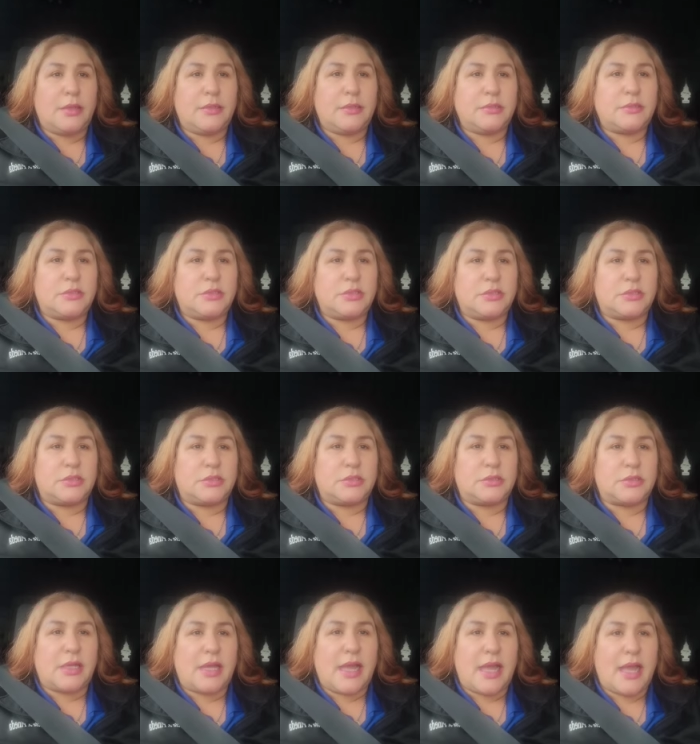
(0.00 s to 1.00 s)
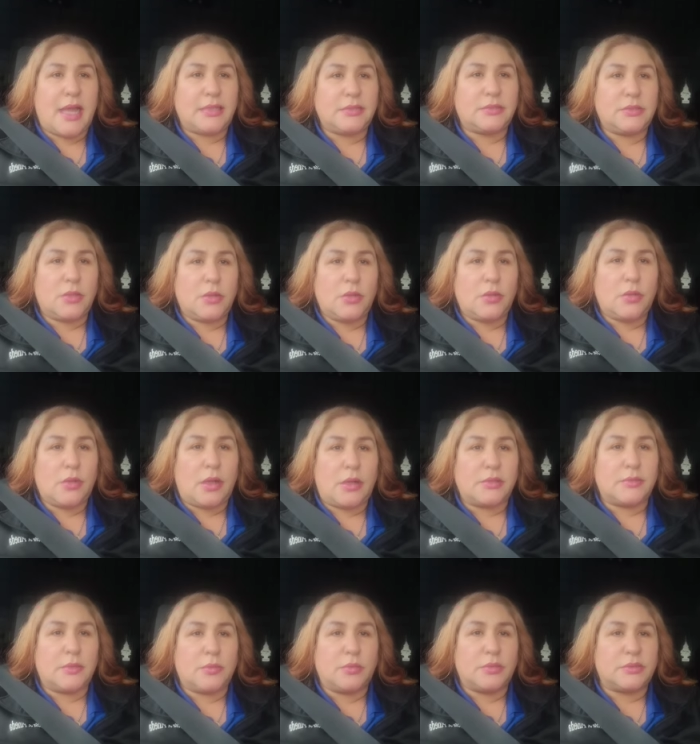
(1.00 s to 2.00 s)
and it's just a hassle.
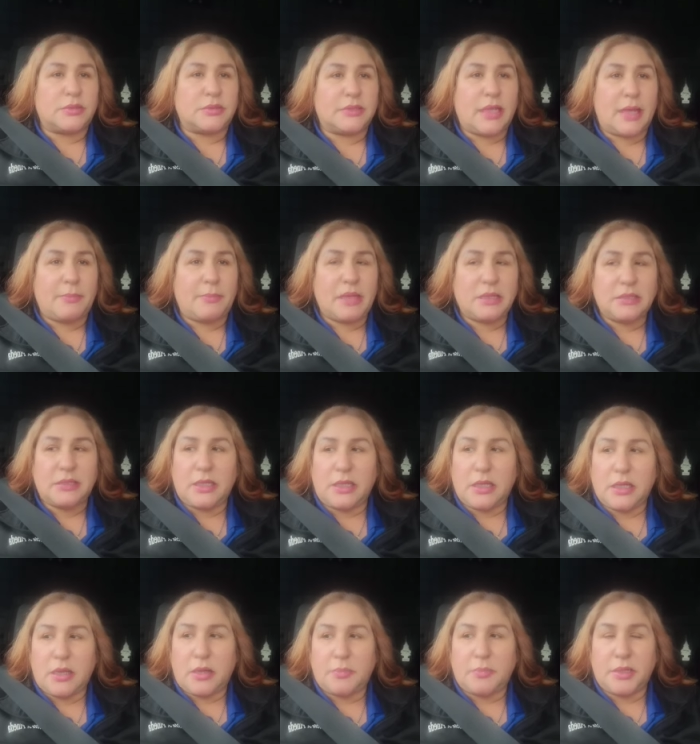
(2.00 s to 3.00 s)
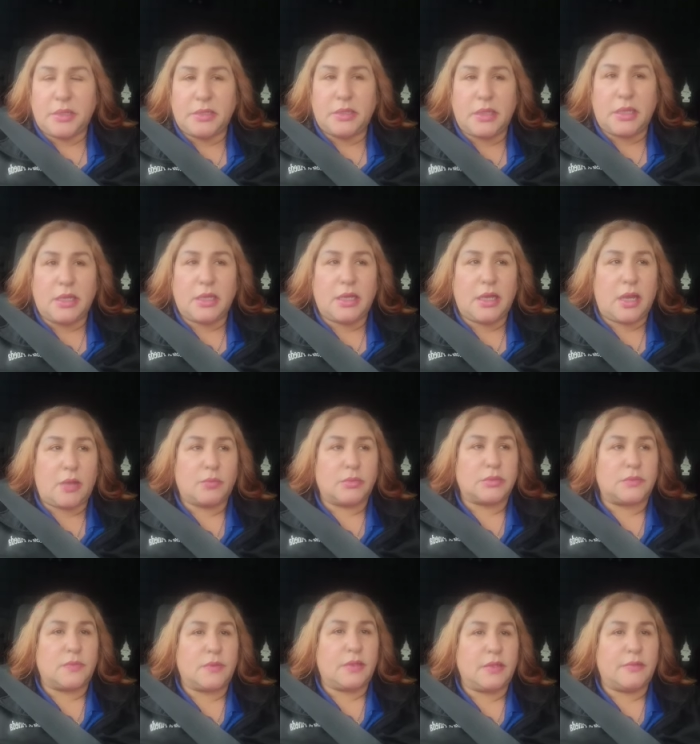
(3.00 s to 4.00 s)
It was not my day on Monday. I
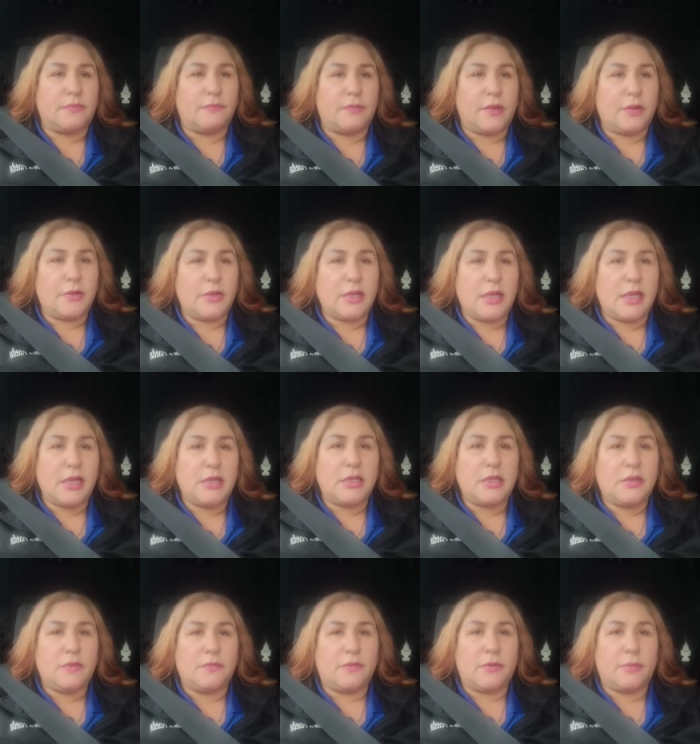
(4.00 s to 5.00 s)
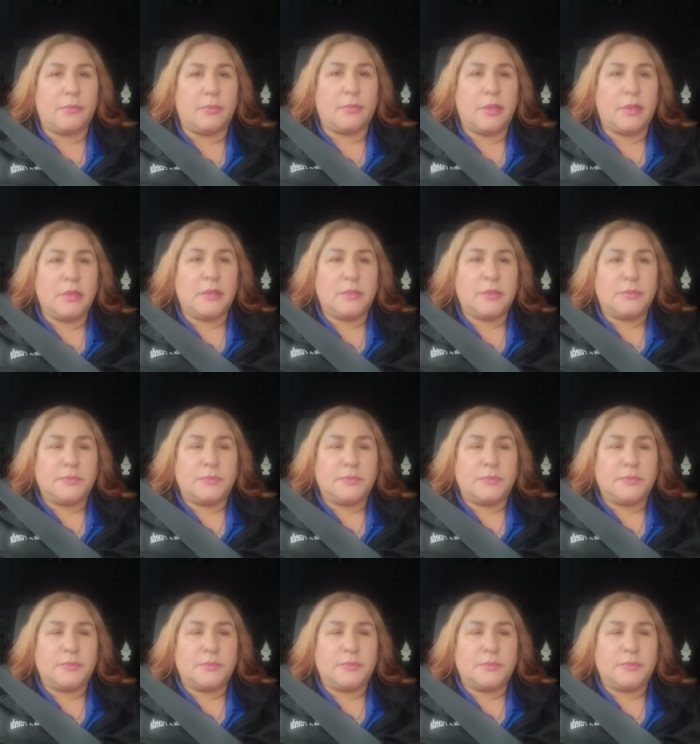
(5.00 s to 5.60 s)
was feeling very achy from